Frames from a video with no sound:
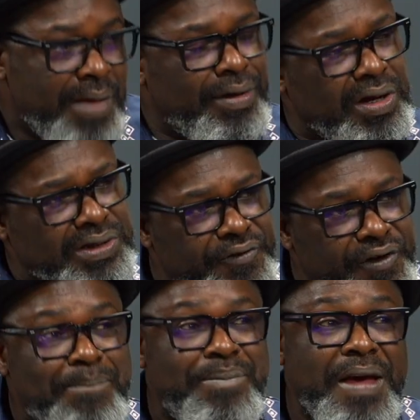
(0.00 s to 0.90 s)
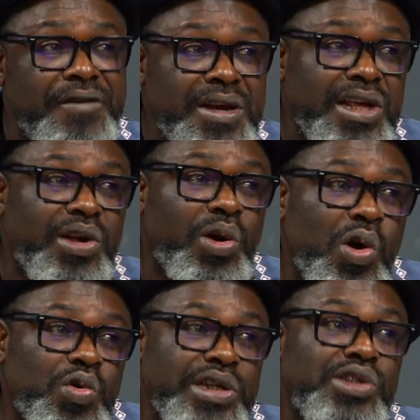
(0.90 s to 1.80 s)
Because if you are paving the
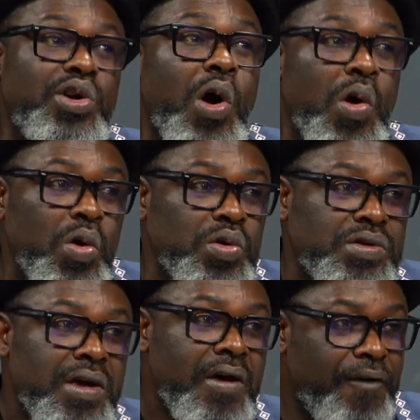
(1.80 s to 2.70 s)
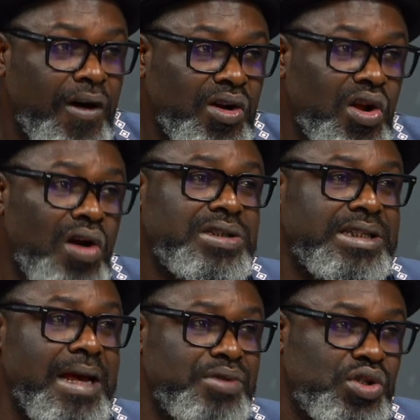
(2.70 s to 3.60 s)
road with gold for
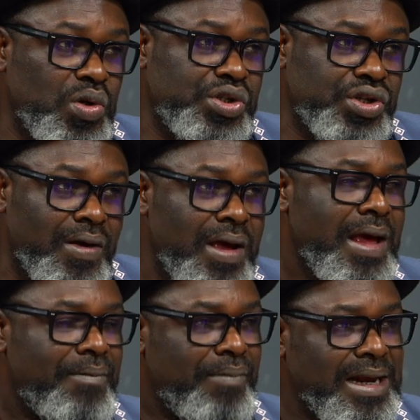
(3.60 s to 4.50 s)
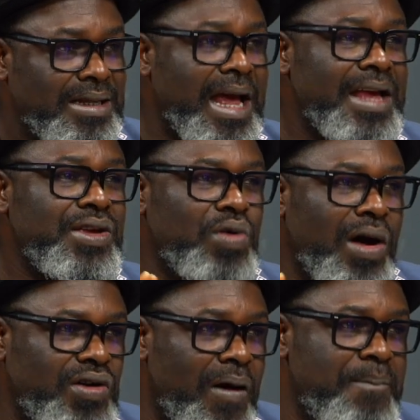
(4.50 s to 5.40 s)
long-term solution, by the time you
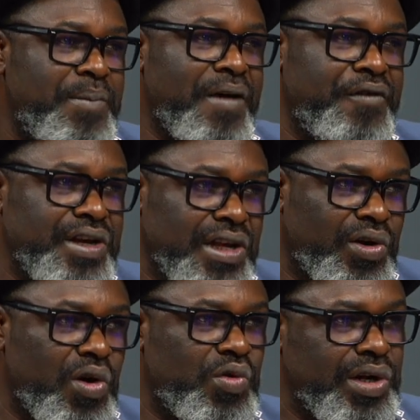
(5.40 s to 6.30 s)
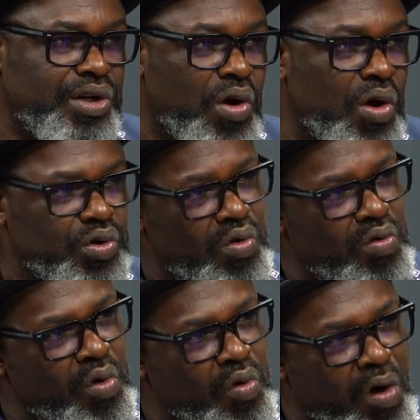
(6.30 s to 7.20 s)
are done paving the road with gold, who
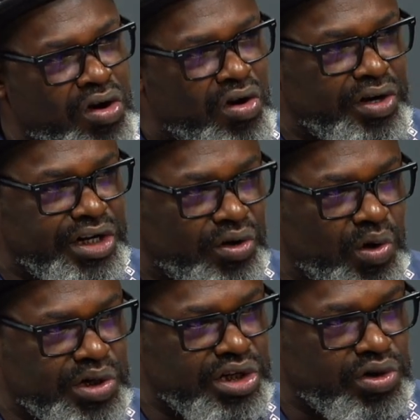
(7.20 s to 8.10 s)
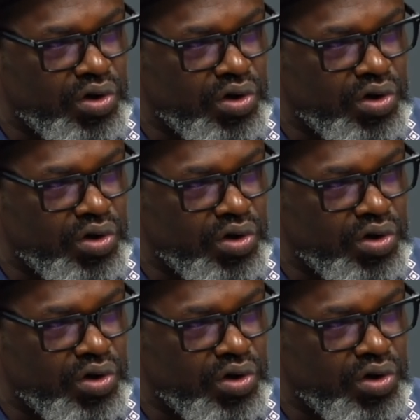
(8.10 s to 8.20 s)
will walk on the golden road?